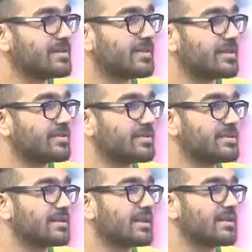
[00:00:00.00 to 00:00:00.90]

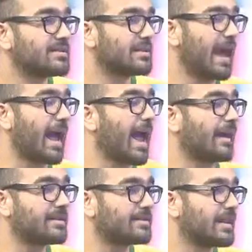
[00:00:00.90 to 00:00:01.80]
resources and
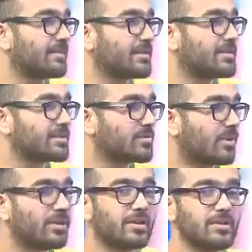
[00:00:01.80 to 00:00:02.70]
his depth in
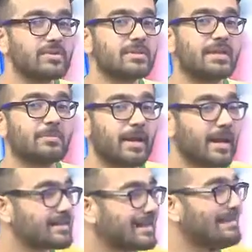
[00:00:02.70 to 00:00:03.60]
squad, and using
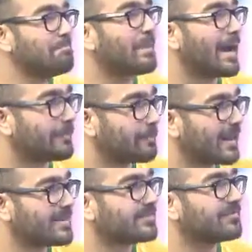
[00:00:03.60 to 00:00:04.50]
players, impact
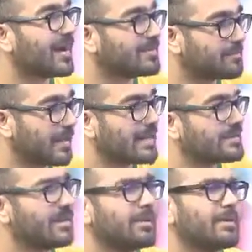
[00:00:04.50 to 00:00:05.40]
players, fast
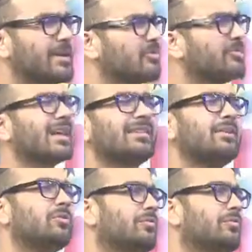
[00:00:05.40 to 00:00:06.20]
players, young players who have nothing to